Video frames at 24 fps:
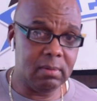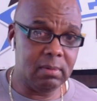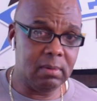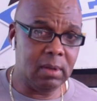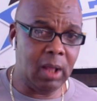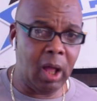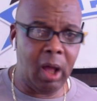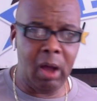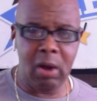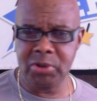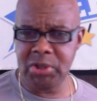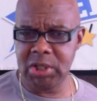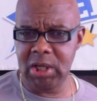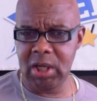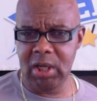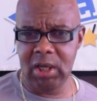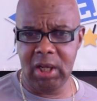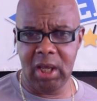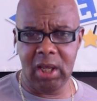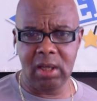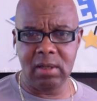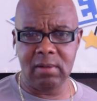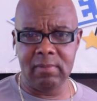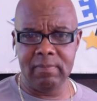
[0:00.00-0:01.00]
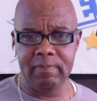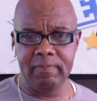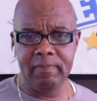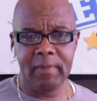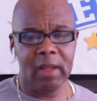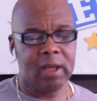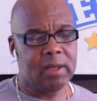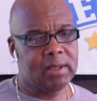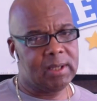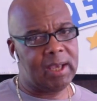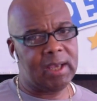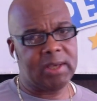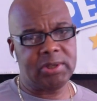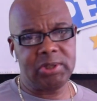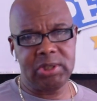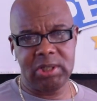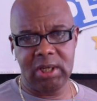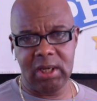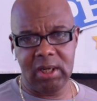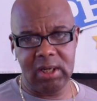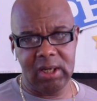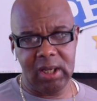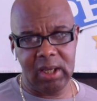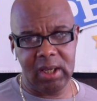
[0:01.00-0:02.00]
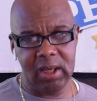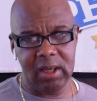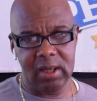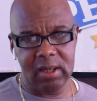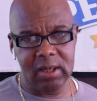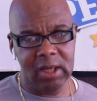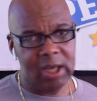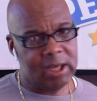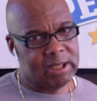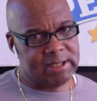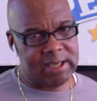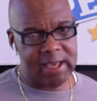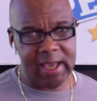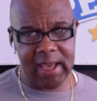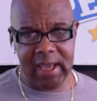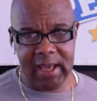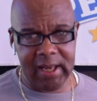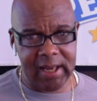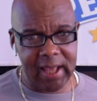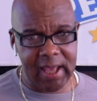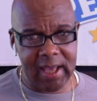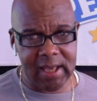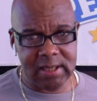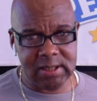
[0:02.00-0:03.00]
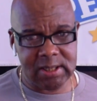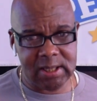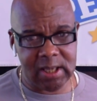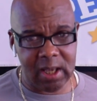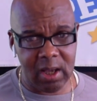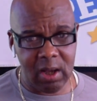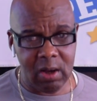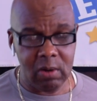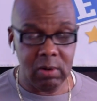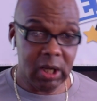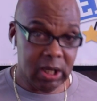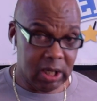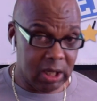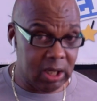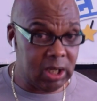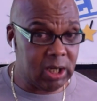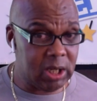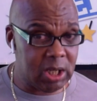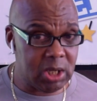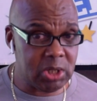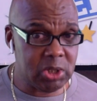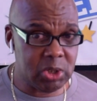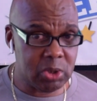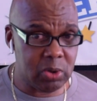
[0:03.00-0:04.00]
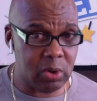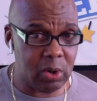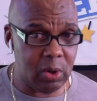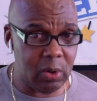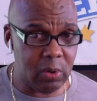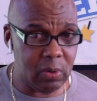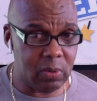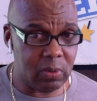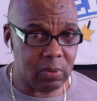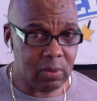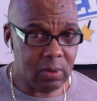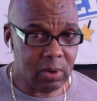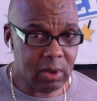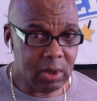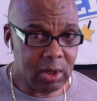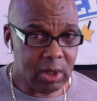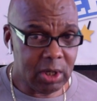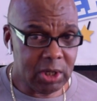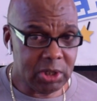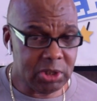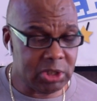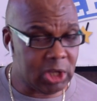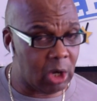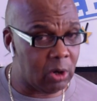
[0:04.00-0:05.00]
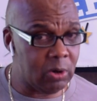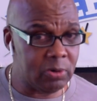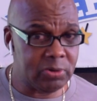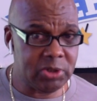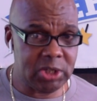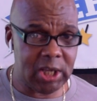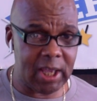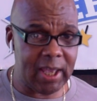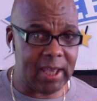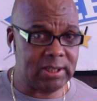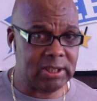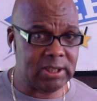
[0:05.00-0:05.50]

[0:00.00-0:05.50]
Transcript: No, she didn't. Yes, she did. Say it ain't so. It is true. Don't say